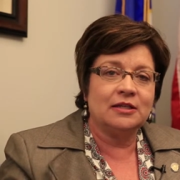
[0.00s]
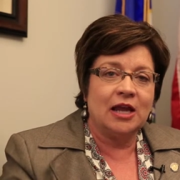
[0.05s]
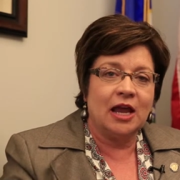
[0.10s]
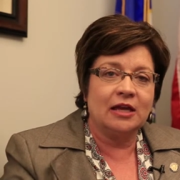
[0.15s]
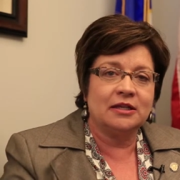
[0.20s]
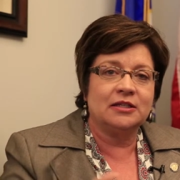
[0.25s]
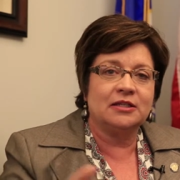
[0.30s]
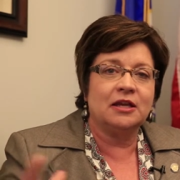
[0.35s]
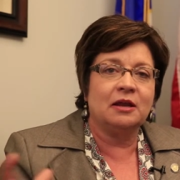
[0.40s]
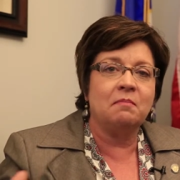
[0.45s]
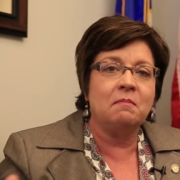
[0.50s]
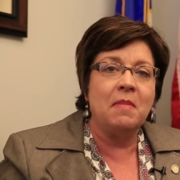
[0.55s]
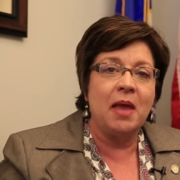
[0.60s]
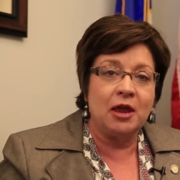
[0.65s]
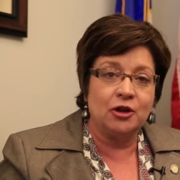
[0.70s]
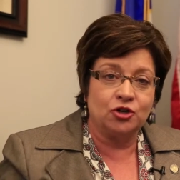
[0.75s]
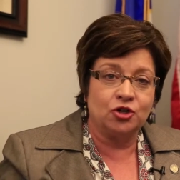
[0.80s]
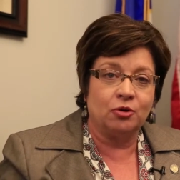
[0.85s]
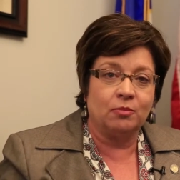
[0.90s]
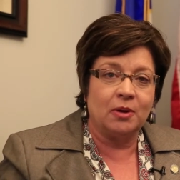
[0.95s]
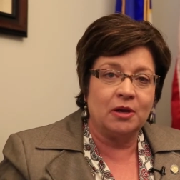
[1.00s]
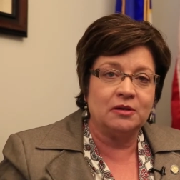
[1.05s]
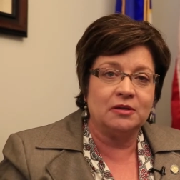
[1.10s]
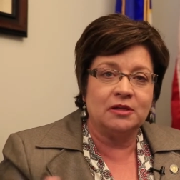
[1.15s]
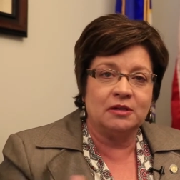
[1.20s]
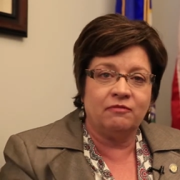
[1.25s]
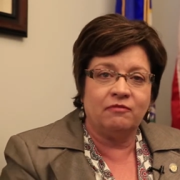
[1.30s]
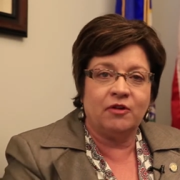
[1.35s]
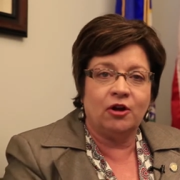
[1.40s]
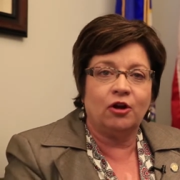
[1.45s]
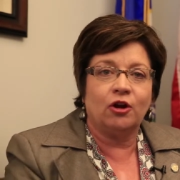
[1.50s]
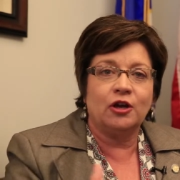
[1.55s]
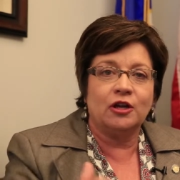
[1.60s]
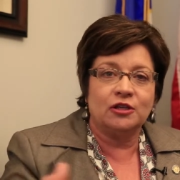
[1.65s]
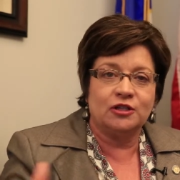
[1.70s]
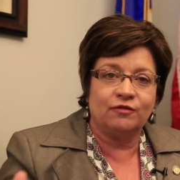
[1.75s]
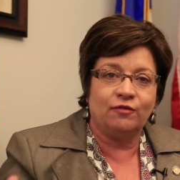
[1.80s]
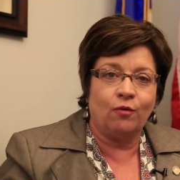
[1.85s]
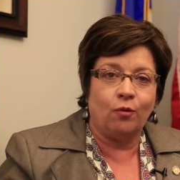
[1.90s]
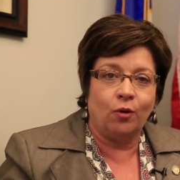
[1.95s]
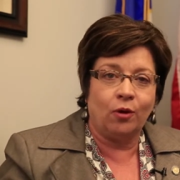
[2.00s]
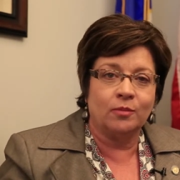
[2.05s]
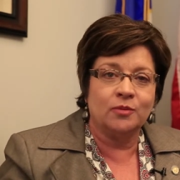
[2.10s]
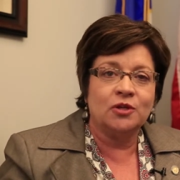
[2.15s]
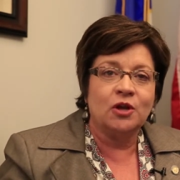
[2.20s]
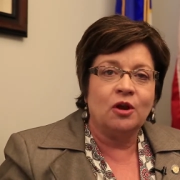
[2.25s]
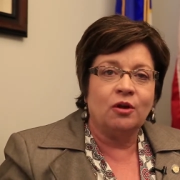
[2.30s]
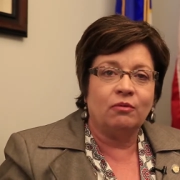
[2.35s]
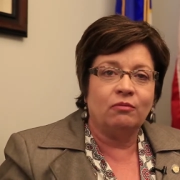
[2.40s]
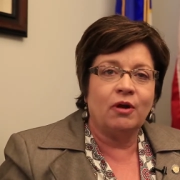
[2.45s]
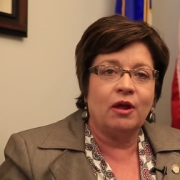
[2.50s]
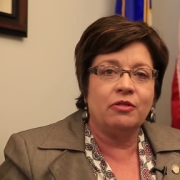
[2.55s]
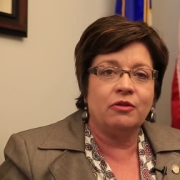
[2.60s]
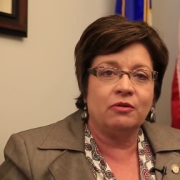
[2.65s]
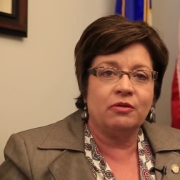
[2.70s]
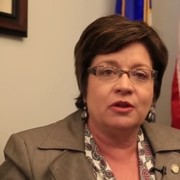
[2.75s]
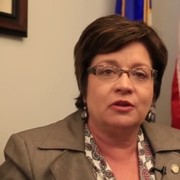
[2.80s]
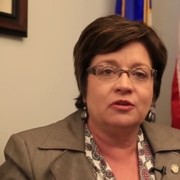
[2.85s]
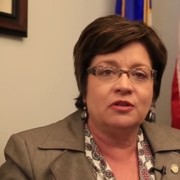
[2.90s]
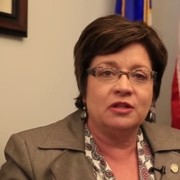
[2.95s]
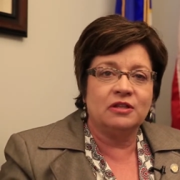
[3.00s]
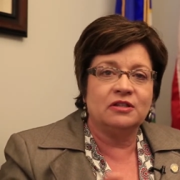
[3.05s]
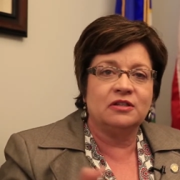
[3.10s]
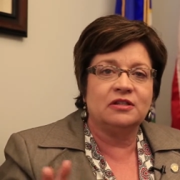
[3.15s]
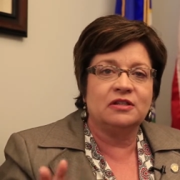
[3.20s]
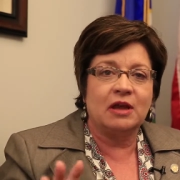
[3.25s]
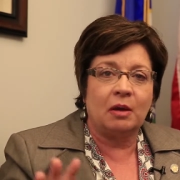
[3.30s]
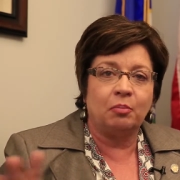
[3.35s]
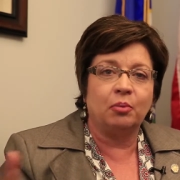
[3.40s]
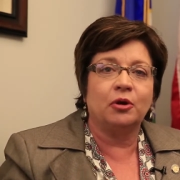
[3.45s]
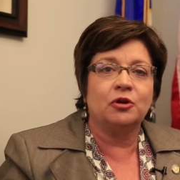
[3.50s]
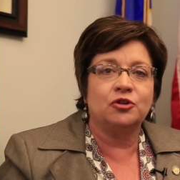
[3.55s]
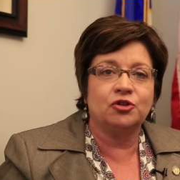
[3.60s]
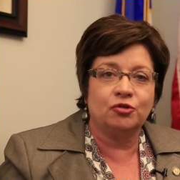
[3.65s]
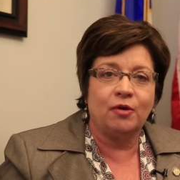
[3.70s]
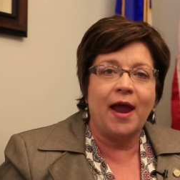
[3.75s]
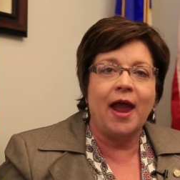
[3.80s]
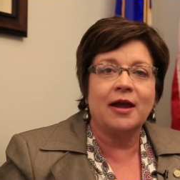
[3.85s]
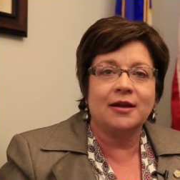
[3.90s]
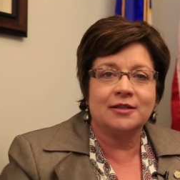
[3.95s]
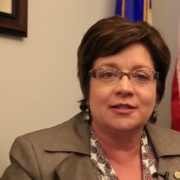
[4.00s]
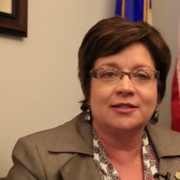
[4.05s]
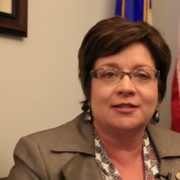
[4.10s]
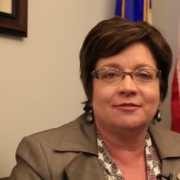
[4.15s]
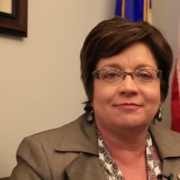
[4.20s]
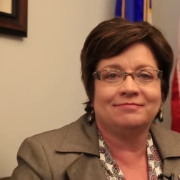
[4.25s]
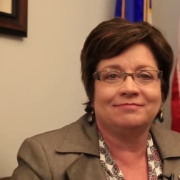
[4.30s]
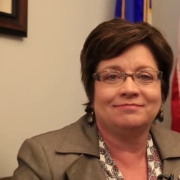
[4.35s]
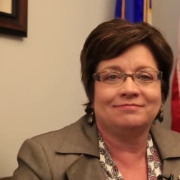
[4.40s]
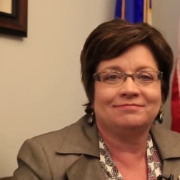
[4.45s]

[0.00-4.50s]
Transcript: testing measurement in various forms rather than these separate tracks.